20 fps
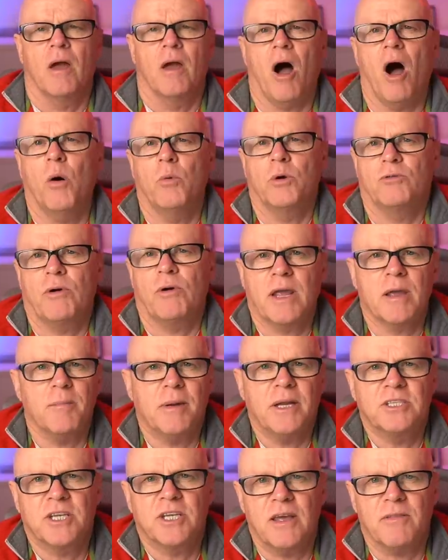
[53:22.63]
I would
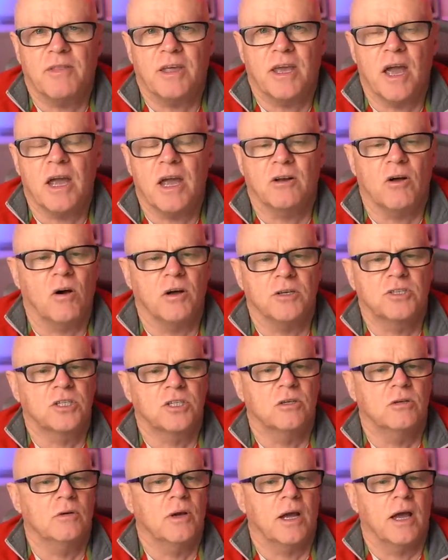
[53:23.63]
recommend to get the
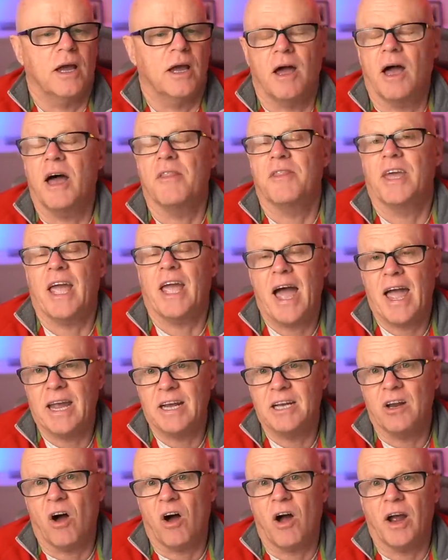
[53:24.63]

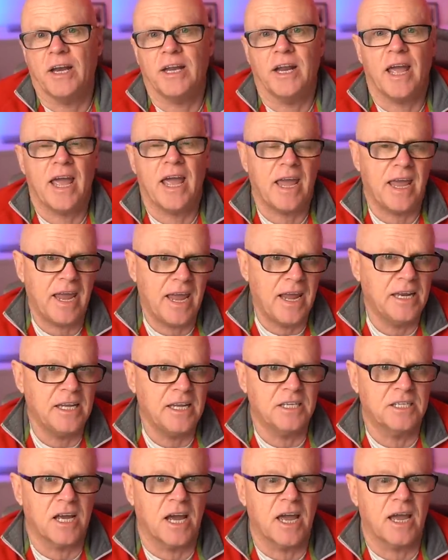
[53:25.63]
A9
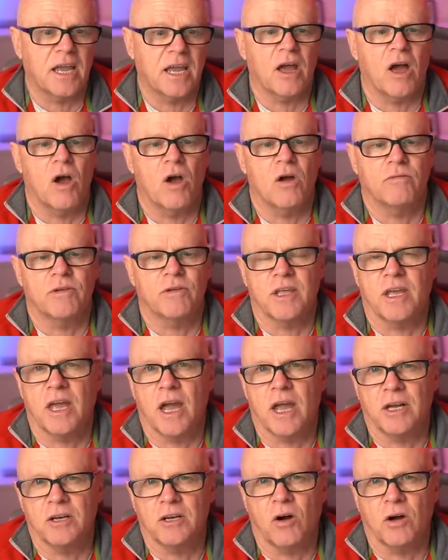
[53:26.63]
any day over the
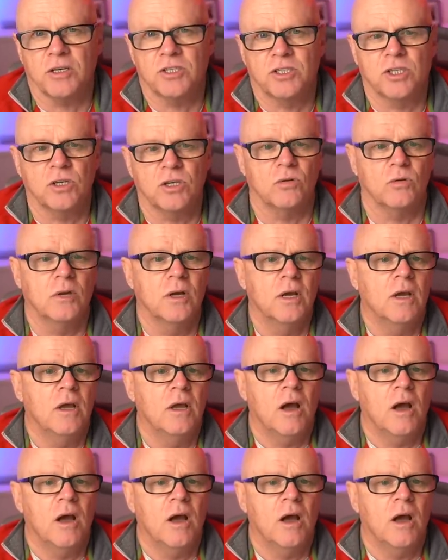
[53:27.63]
A9II.